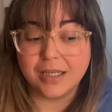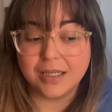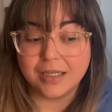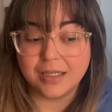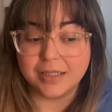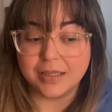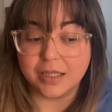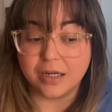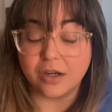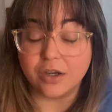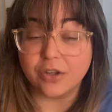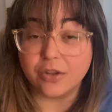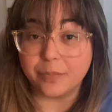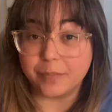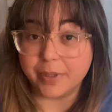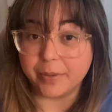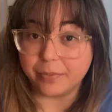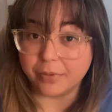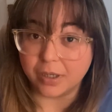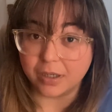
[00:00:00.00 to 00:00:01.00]
and that other
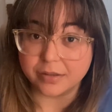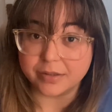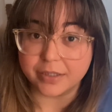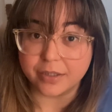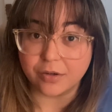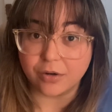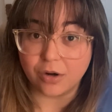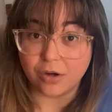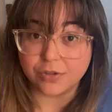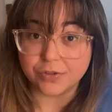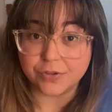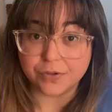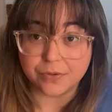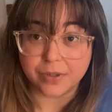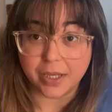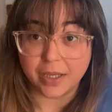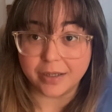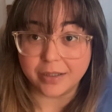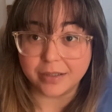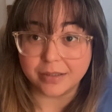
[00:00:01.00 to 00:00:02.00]
people out there also
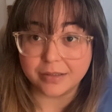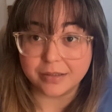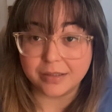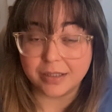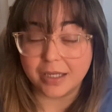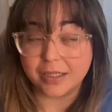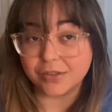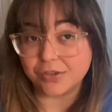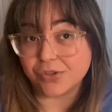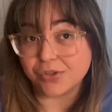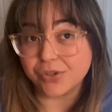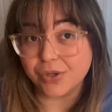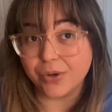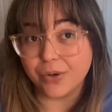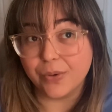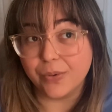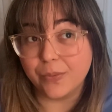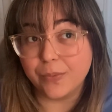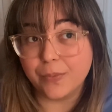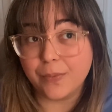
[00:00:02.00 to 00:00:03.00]
get it. And
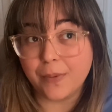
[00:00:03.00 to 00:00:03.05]
so